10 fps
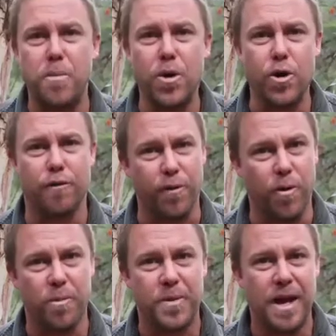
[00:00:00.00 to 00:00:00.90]
beautiful.
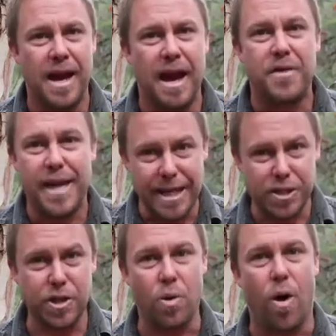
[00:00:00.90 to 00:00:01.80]
Now, the
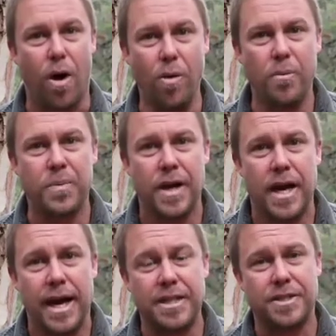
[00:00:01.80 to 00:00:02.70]
eastern quoll,
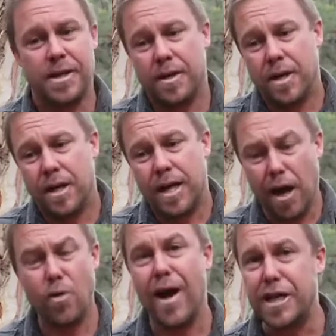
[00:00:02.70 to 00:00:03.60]
its
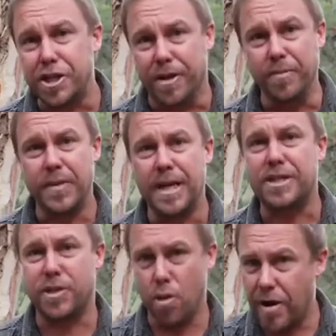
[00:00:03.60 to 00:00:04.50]
coloration is
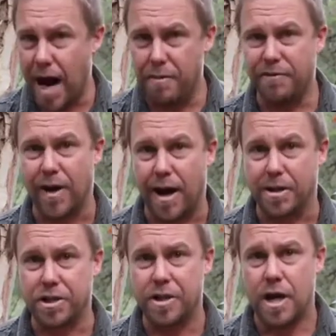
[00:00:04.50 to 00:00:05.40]
still
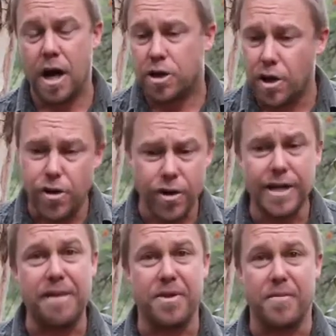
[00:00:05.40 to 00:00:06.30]
camouflage, so you can
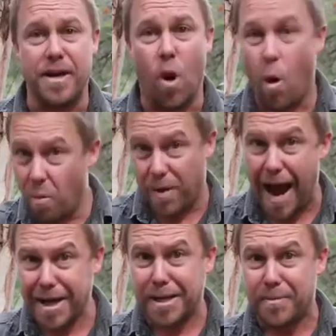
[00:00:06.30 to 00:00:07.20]
get them in all
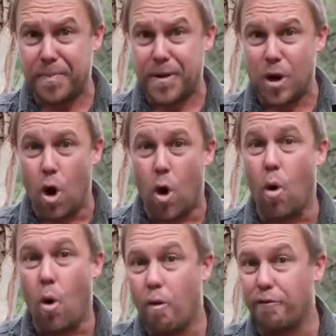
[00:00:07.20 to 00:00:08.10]
black or
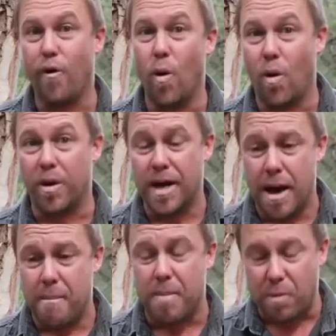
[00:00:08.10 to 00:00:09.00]
all fawn,
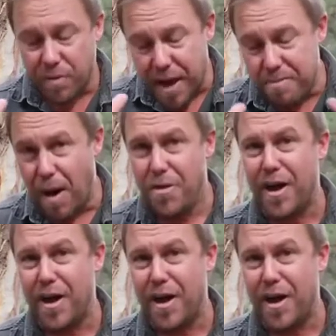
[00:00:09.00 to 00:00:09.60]
but what they both